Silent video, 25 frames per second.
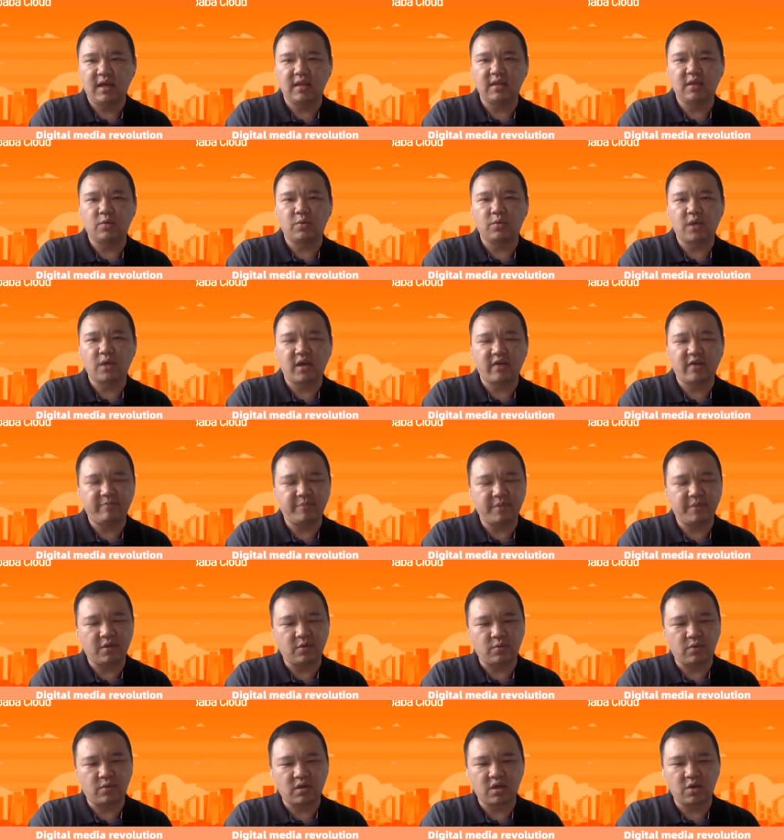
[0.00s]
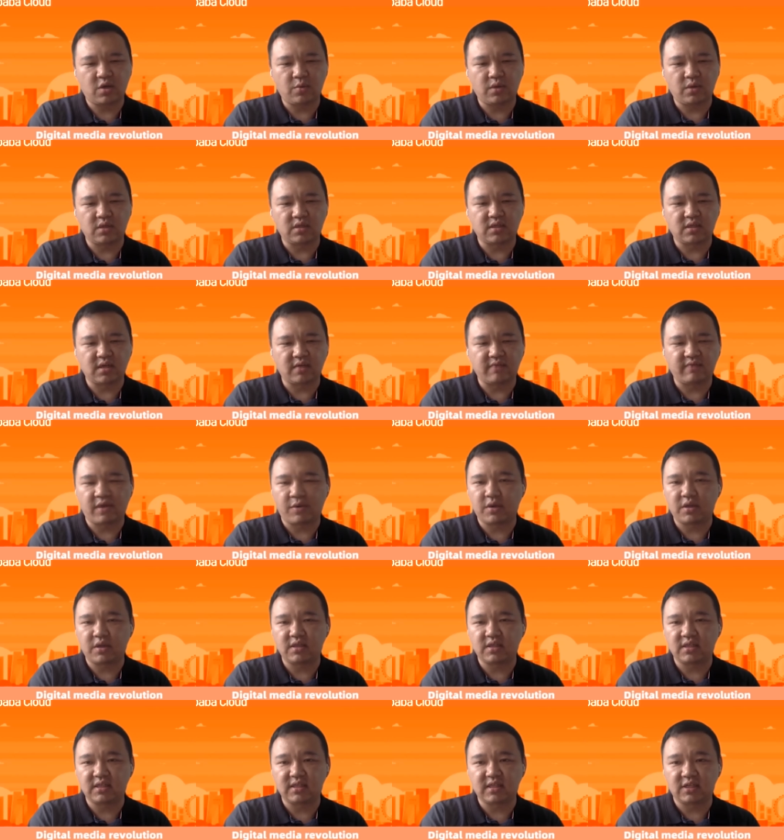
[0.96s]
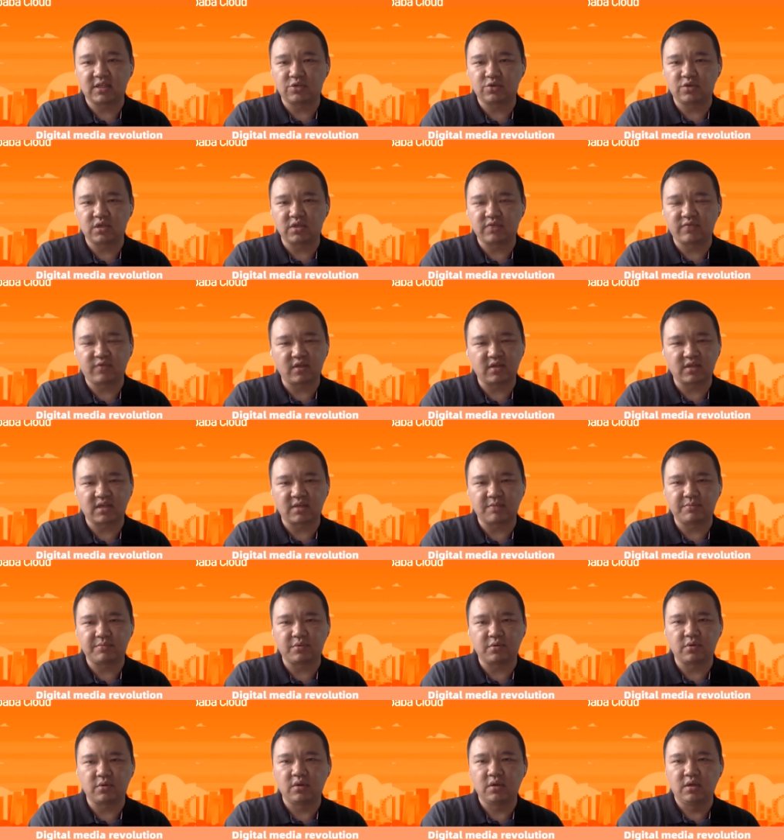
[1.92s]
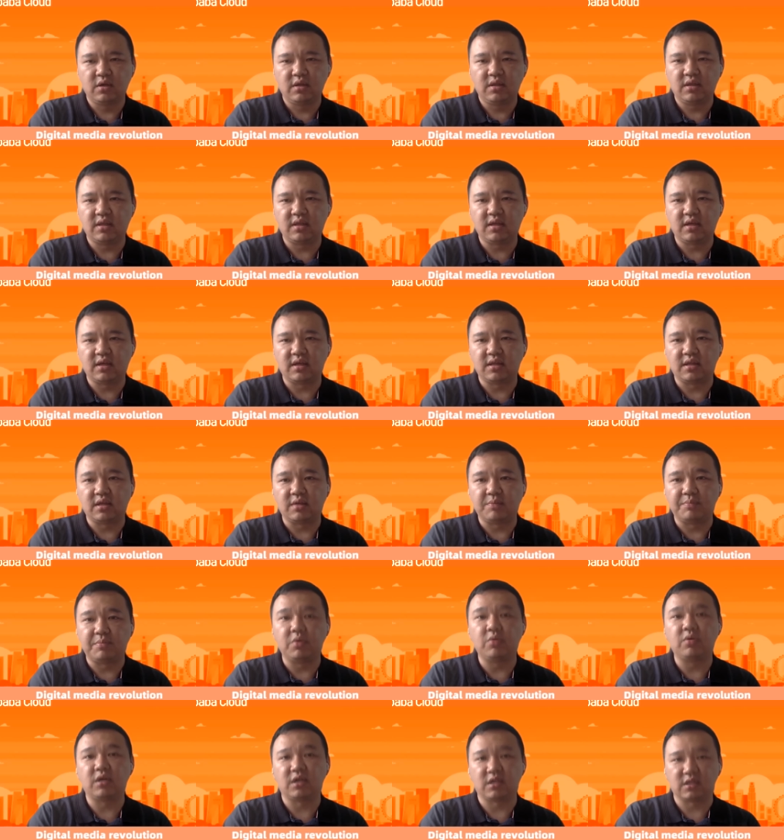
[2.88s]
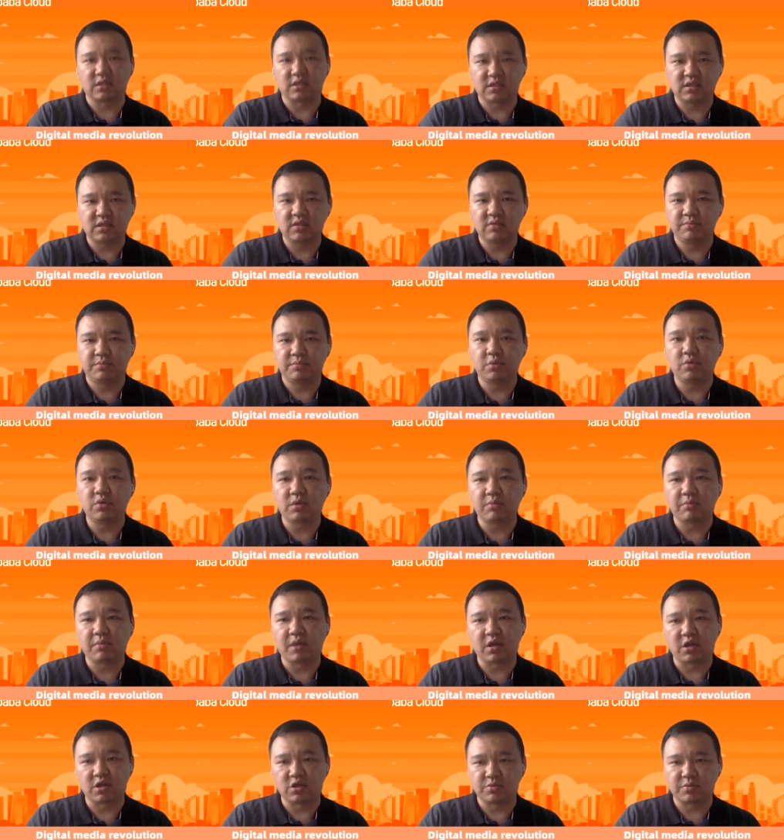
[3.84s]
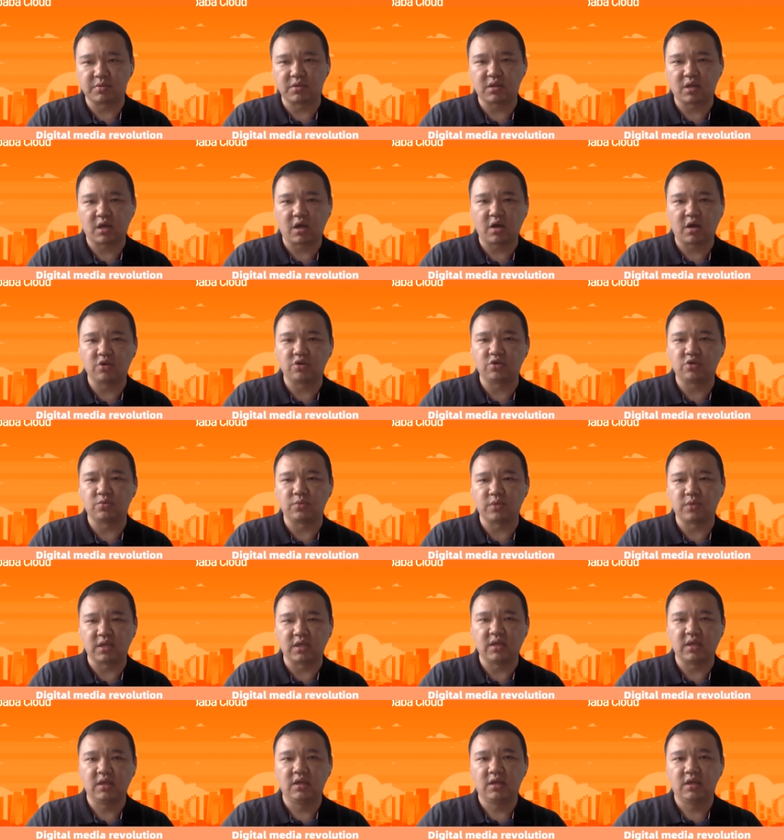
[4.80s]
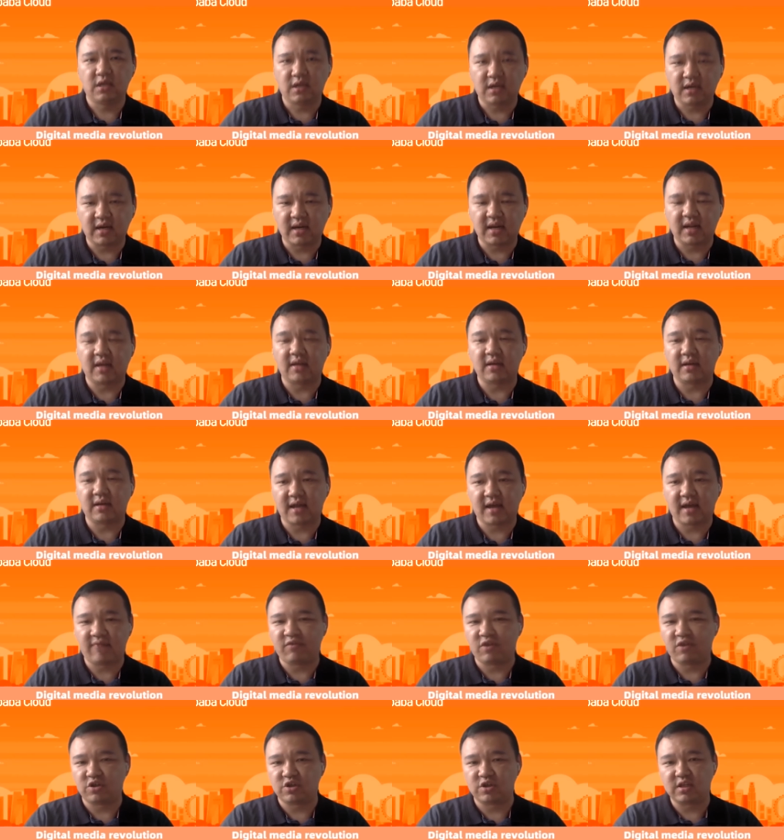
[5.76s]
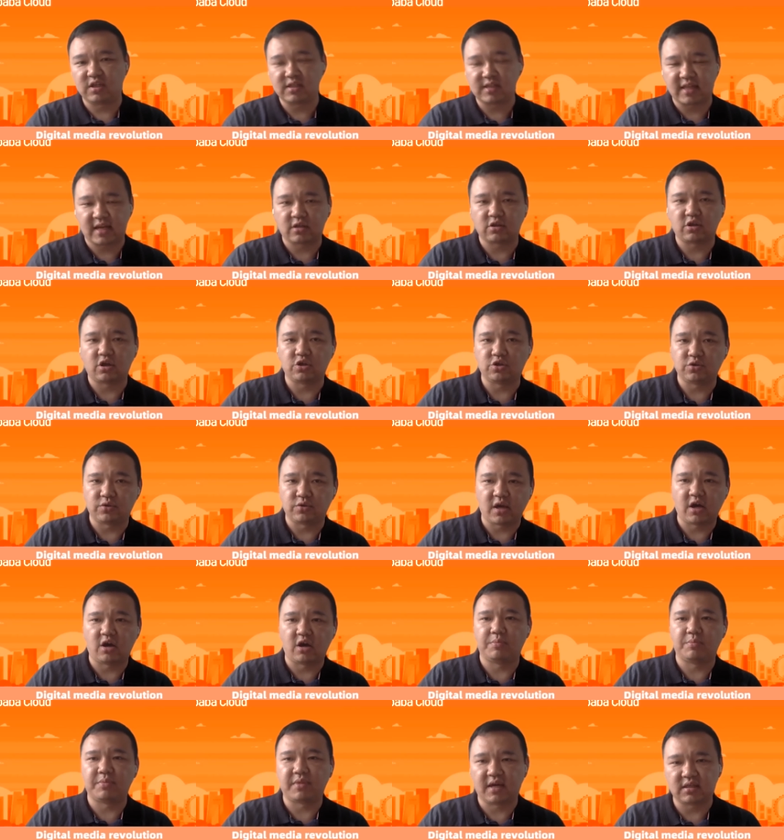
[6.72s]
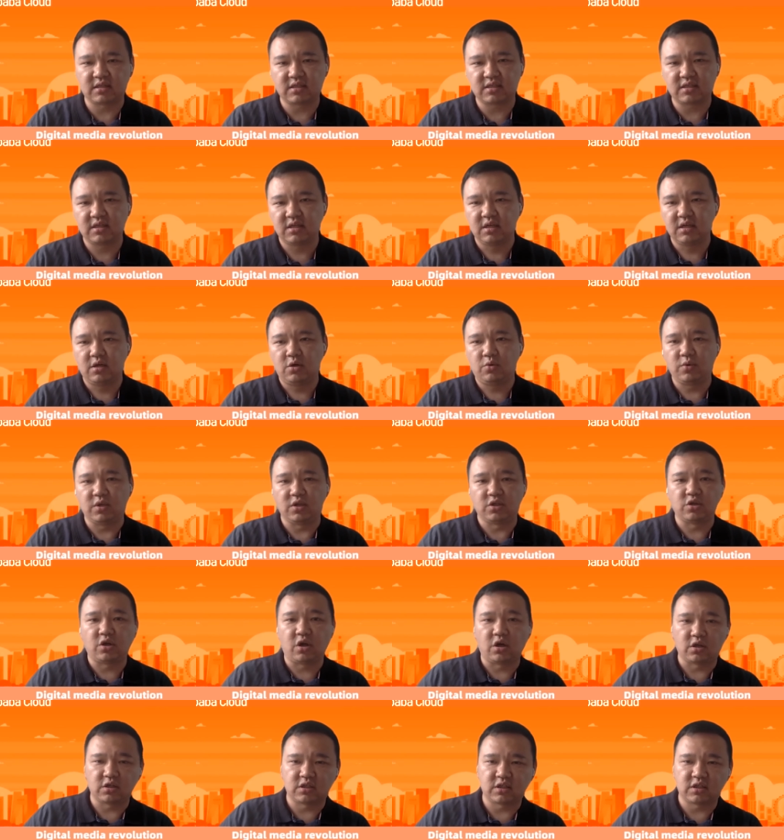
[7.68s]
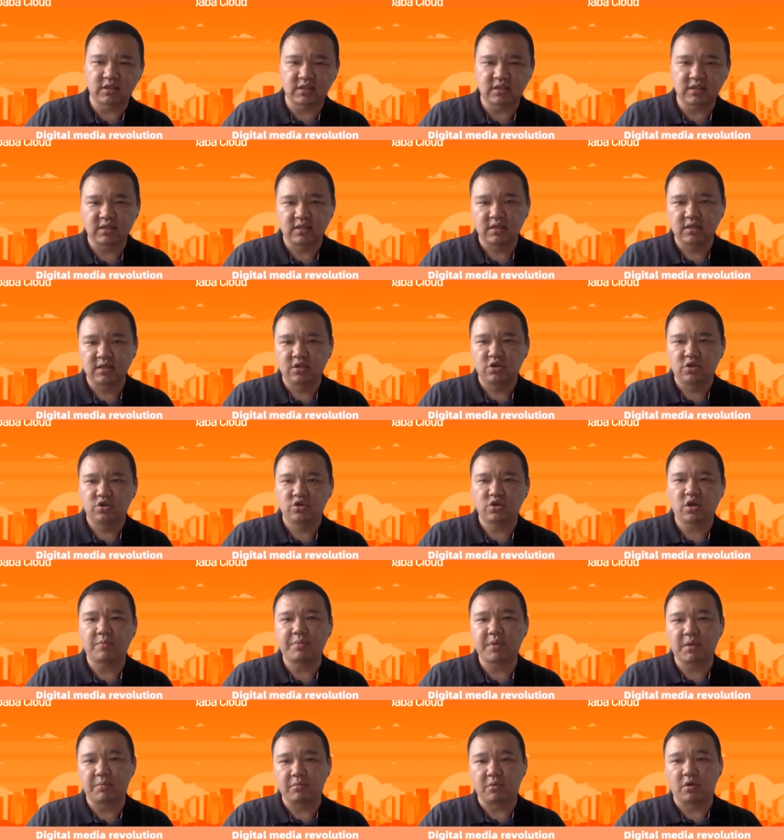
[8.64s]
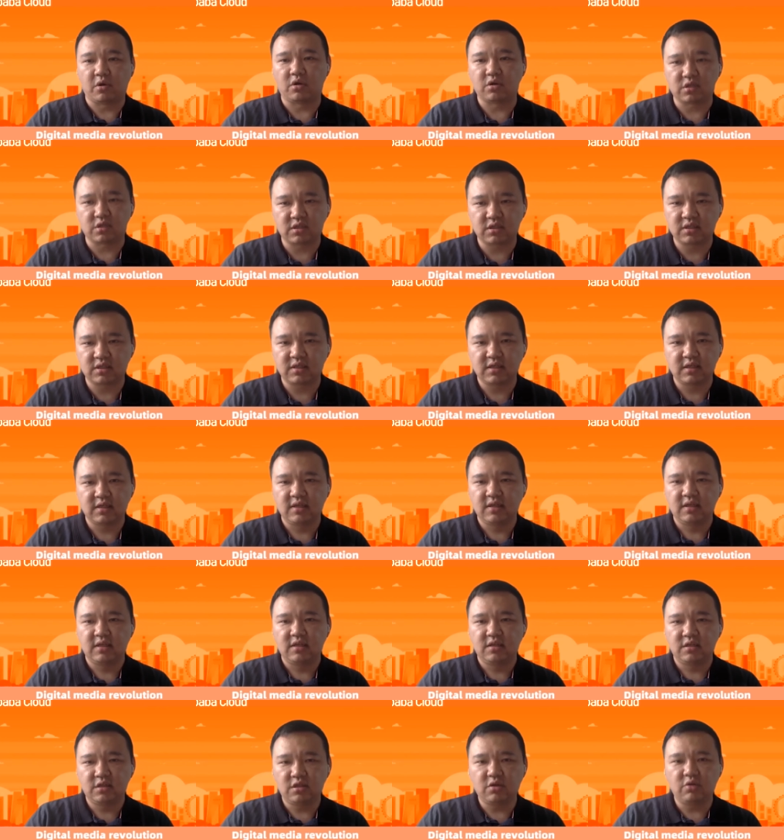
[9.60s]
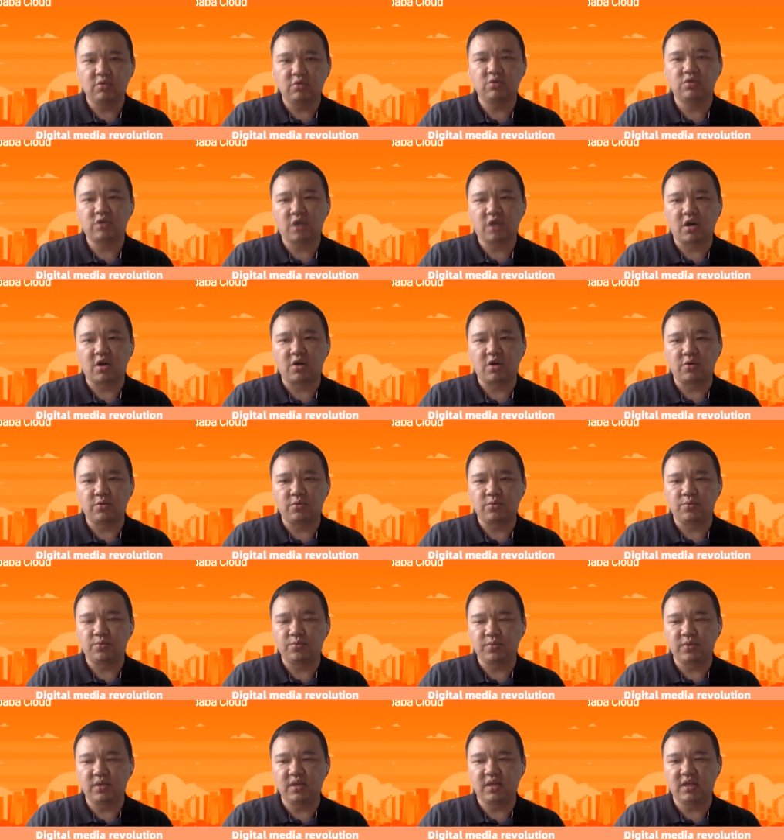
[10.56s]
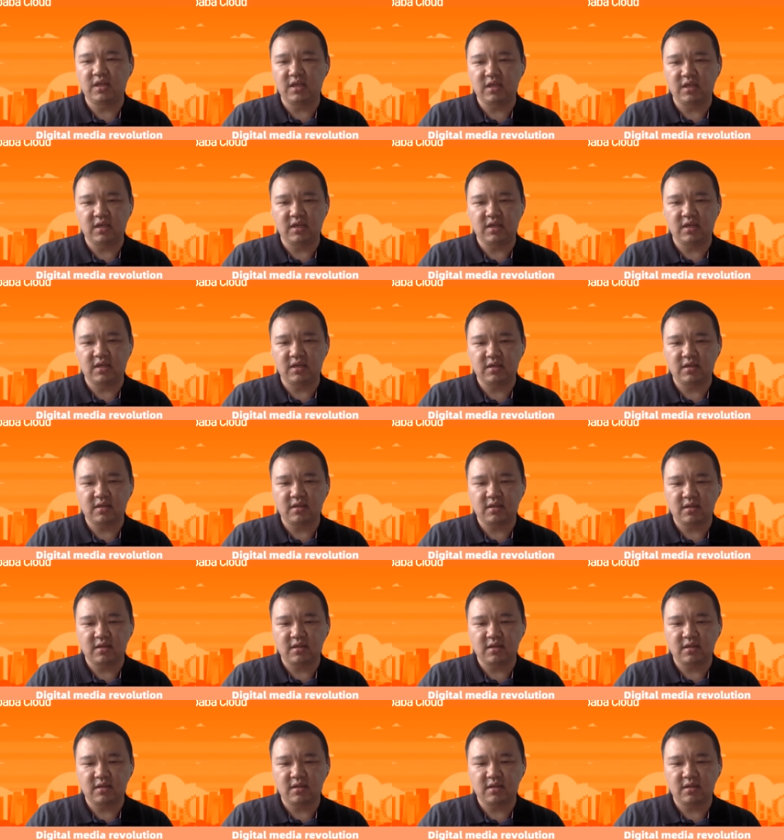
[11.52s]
and then we have been working with the various industries, for example, the, the buildings, building management. How do we le leverage this technology to help that? Resorts, shopping malls, those are really